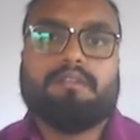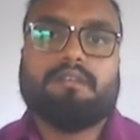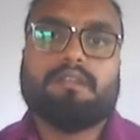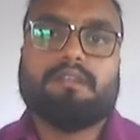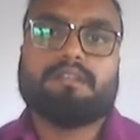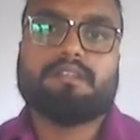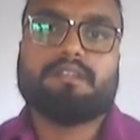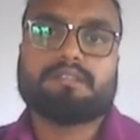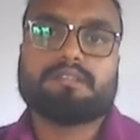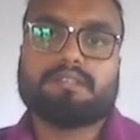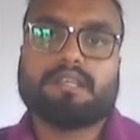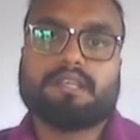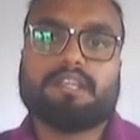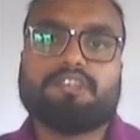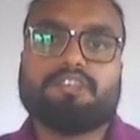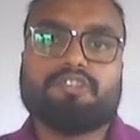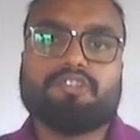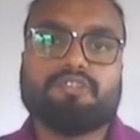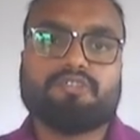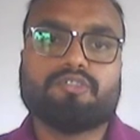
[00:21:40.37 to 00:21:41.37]
it is
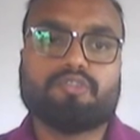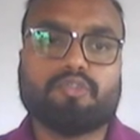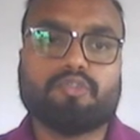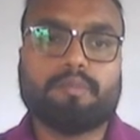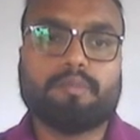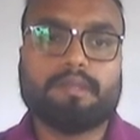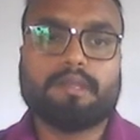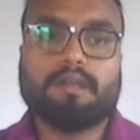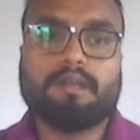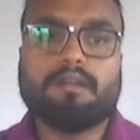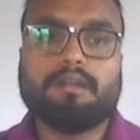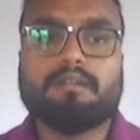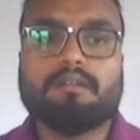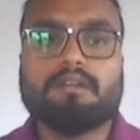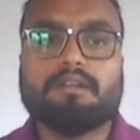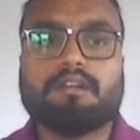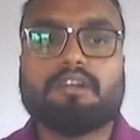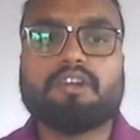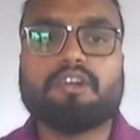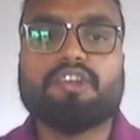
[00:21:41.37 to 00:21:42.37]
said to be a
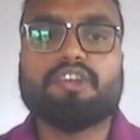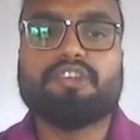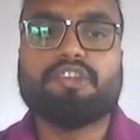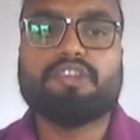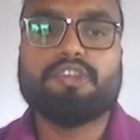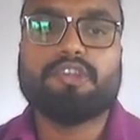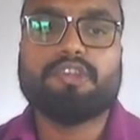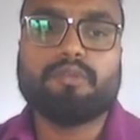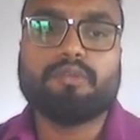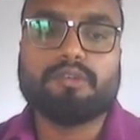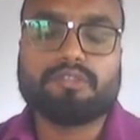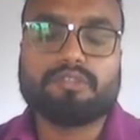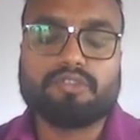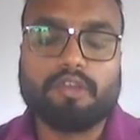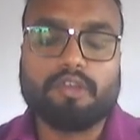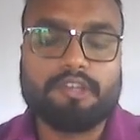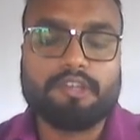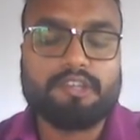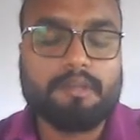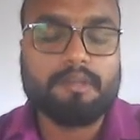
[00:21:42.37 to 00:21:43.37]

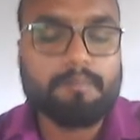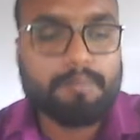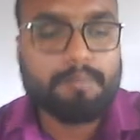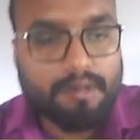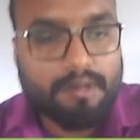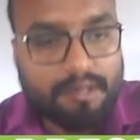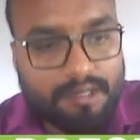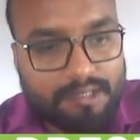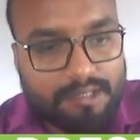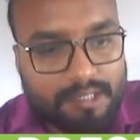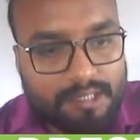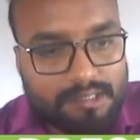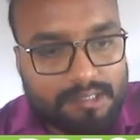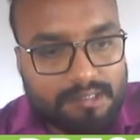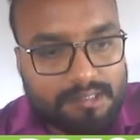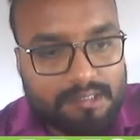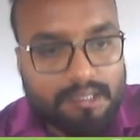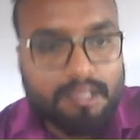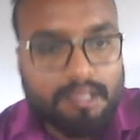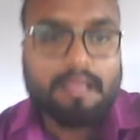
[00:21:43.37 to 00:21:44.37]
temporary
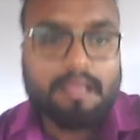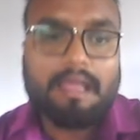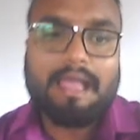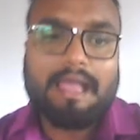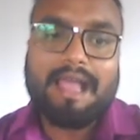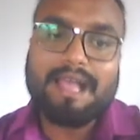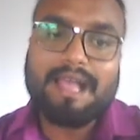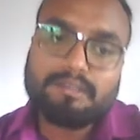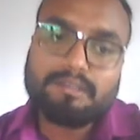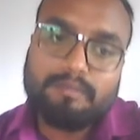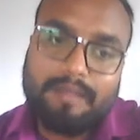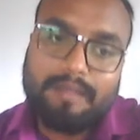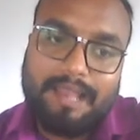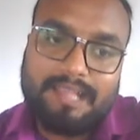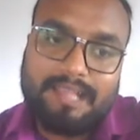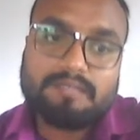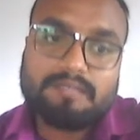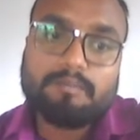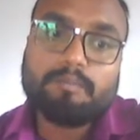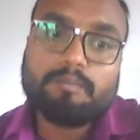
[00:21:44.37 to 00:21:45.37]
tense as well
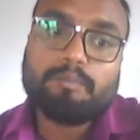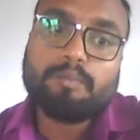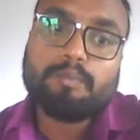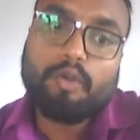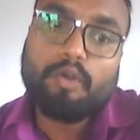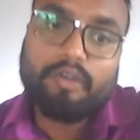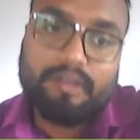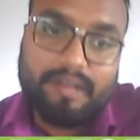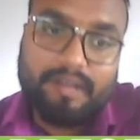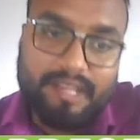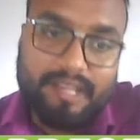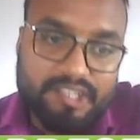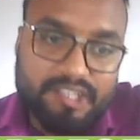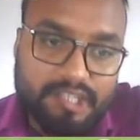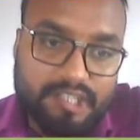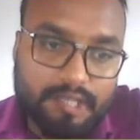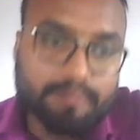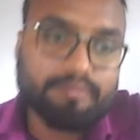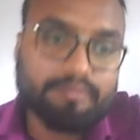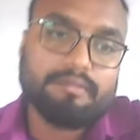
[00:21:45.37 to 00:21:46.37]
as
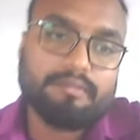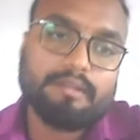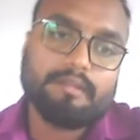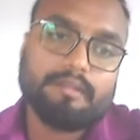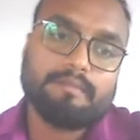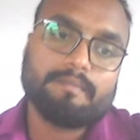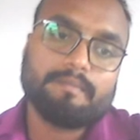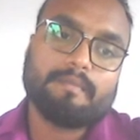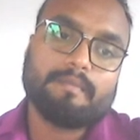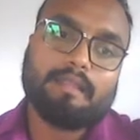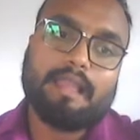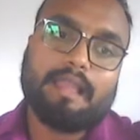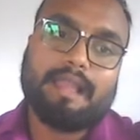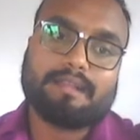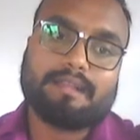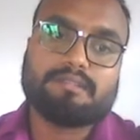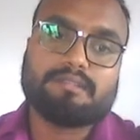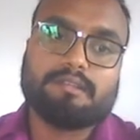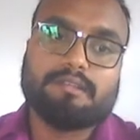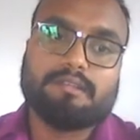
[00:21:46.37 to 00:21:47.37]
progressive
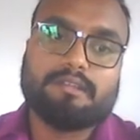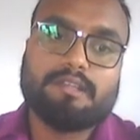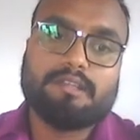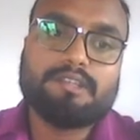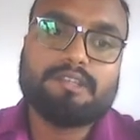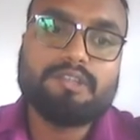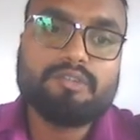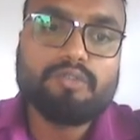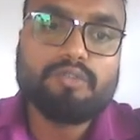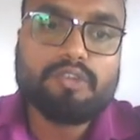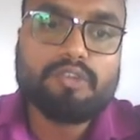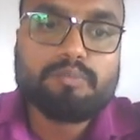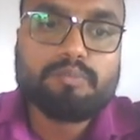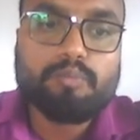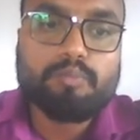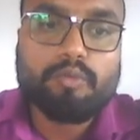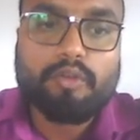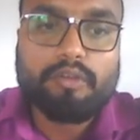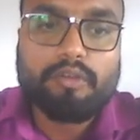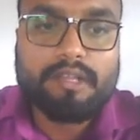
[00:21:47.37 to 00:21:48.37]
action. It denotes
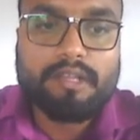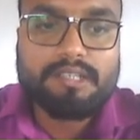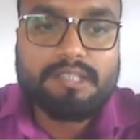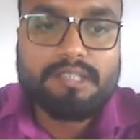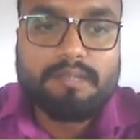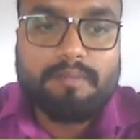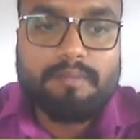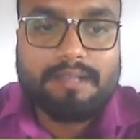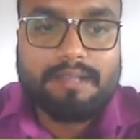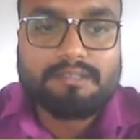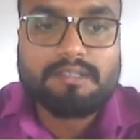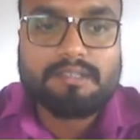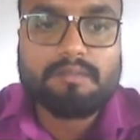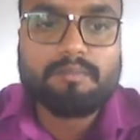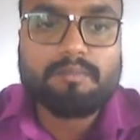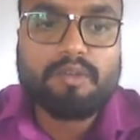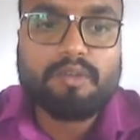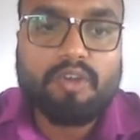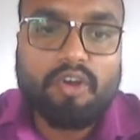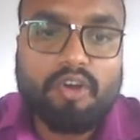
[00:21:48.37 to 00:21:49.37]
progressive
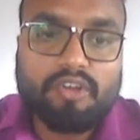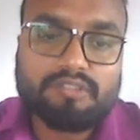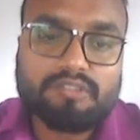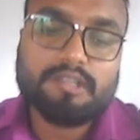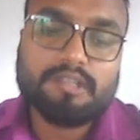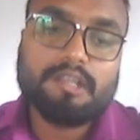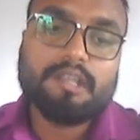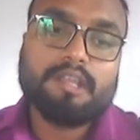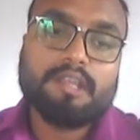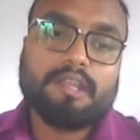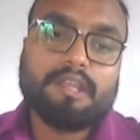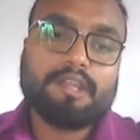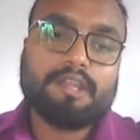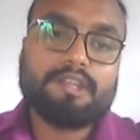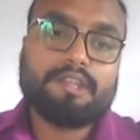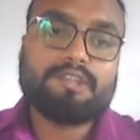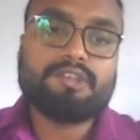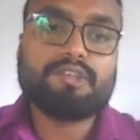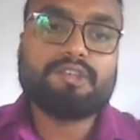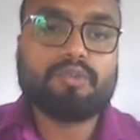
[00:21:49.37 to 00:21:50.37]
action because
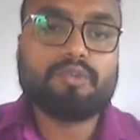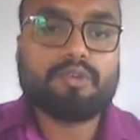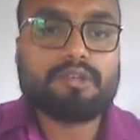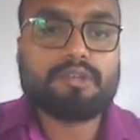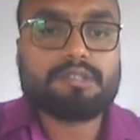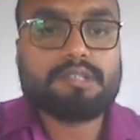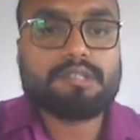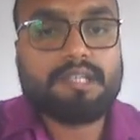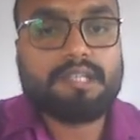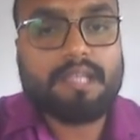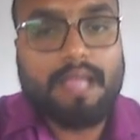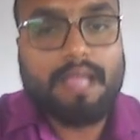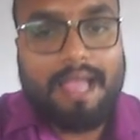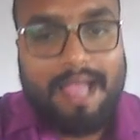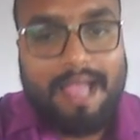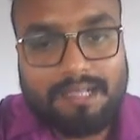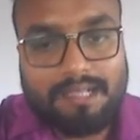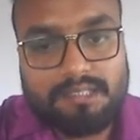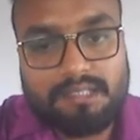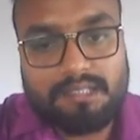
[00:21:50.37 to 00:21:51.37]
it denotes any
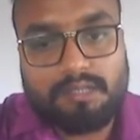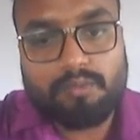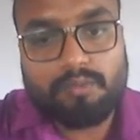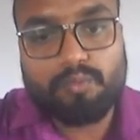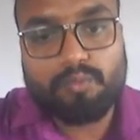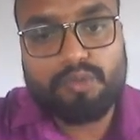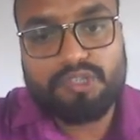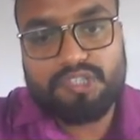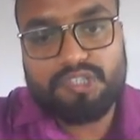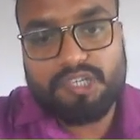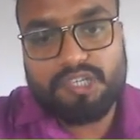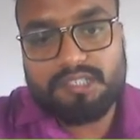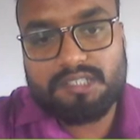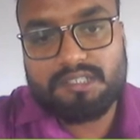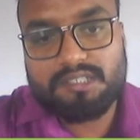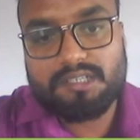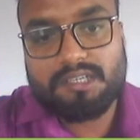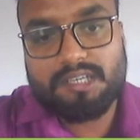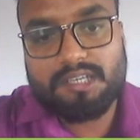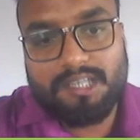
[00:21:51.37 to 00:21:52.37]
action which
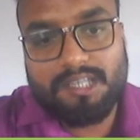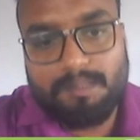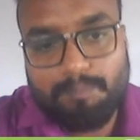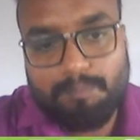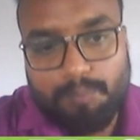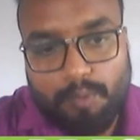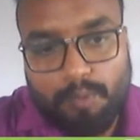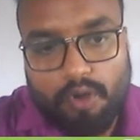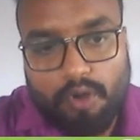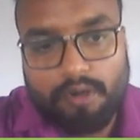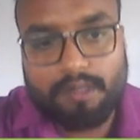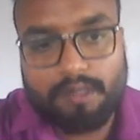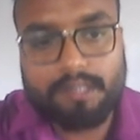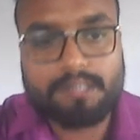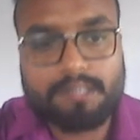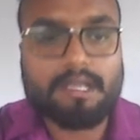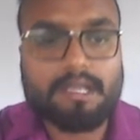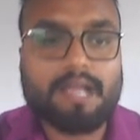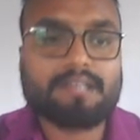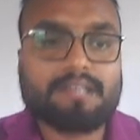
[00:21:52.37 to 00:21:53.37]
is in
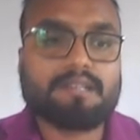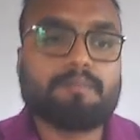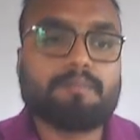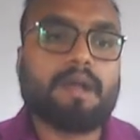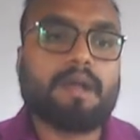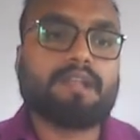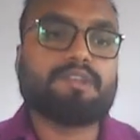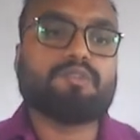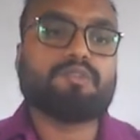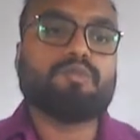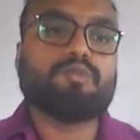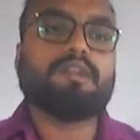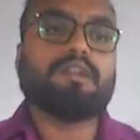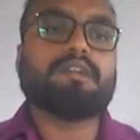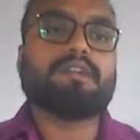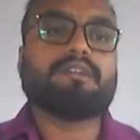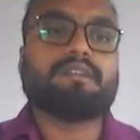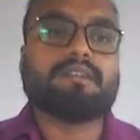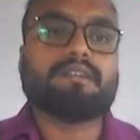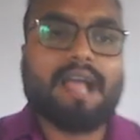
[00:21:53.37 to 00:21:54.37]
progress at a
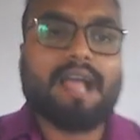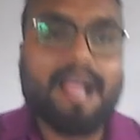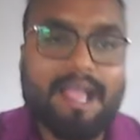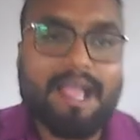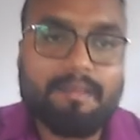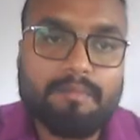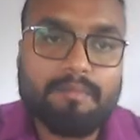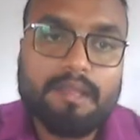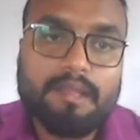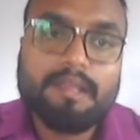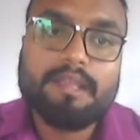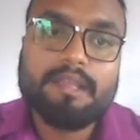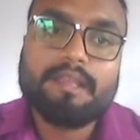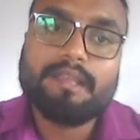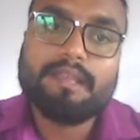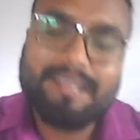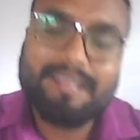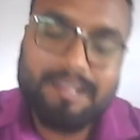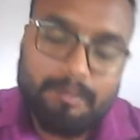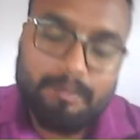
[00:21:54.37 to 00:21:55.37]
particular time
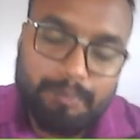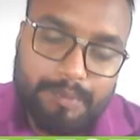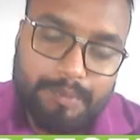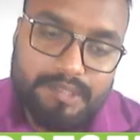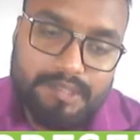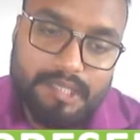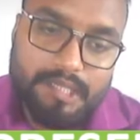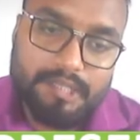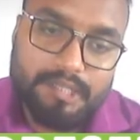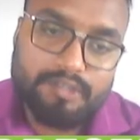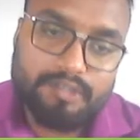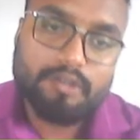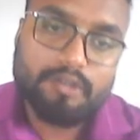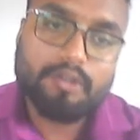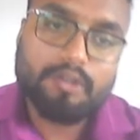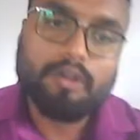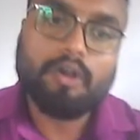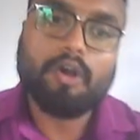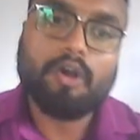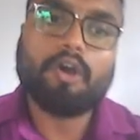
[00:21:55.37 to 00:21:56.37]
in present,
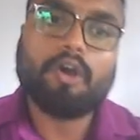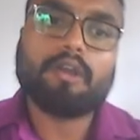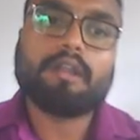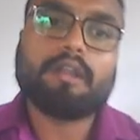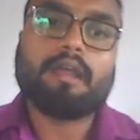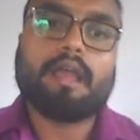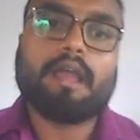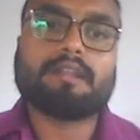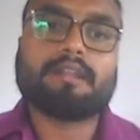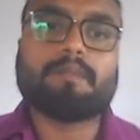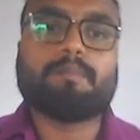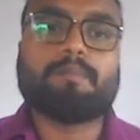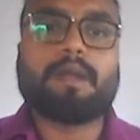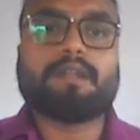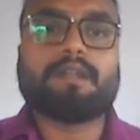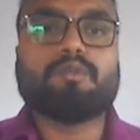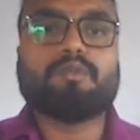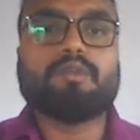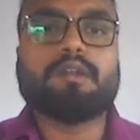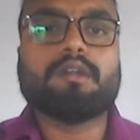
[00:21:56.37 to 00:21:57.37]
or at a
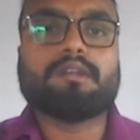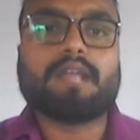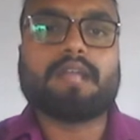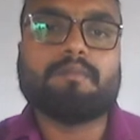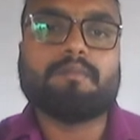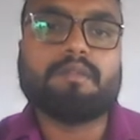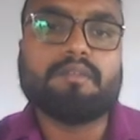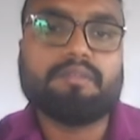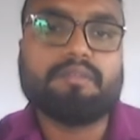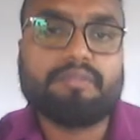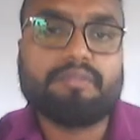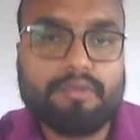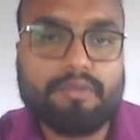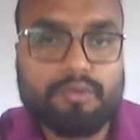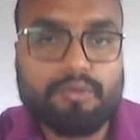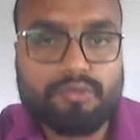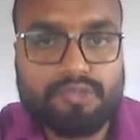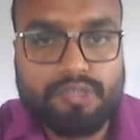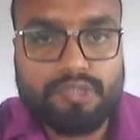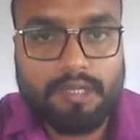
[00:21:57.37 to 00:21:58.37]
particular time in
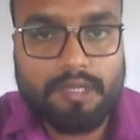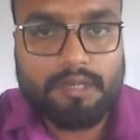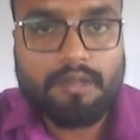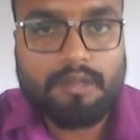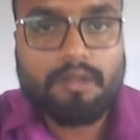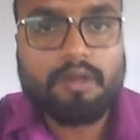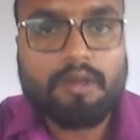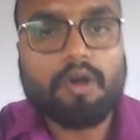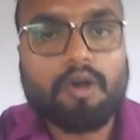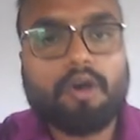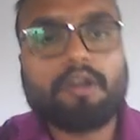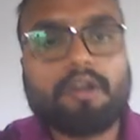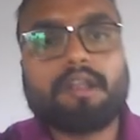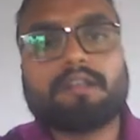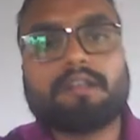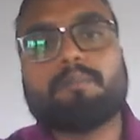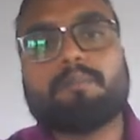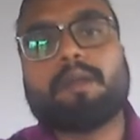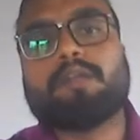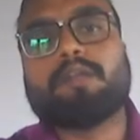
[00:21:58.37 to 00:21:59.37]
future, or
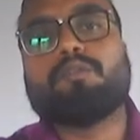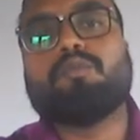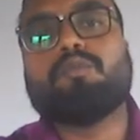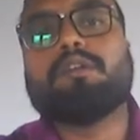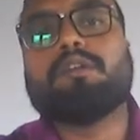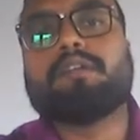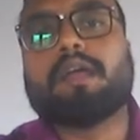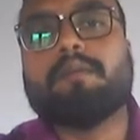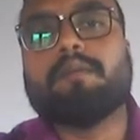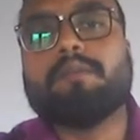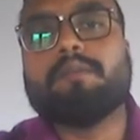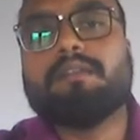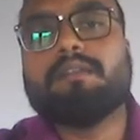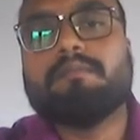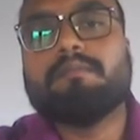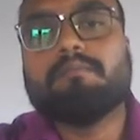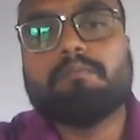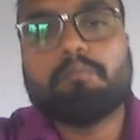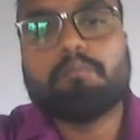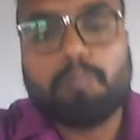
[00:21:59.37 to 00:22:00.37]
at a particular time
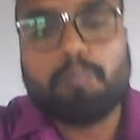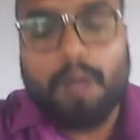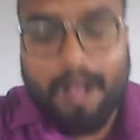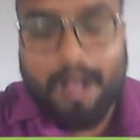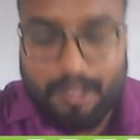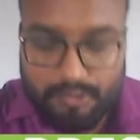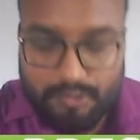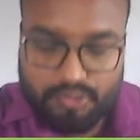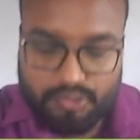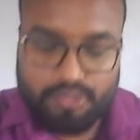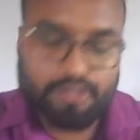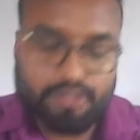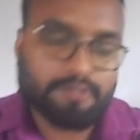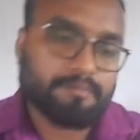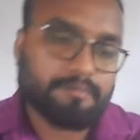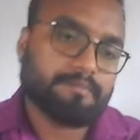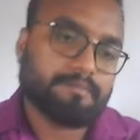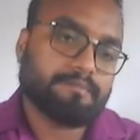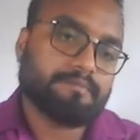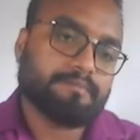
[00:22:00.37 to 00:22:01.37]
in
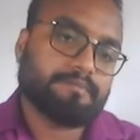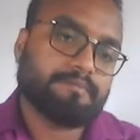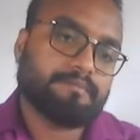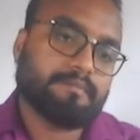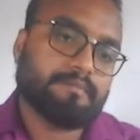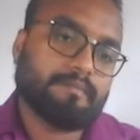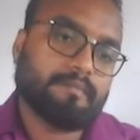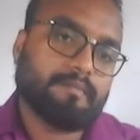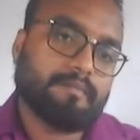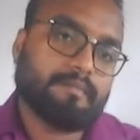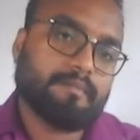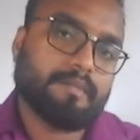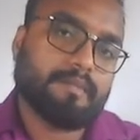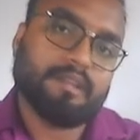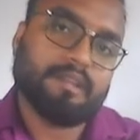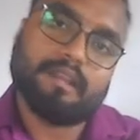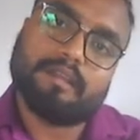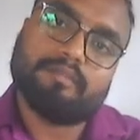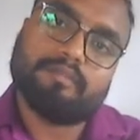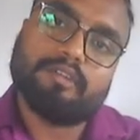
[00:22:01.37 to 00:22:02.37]
past.
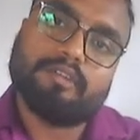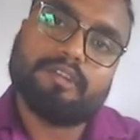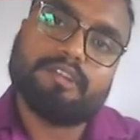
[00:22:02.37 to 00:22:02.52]
Therefore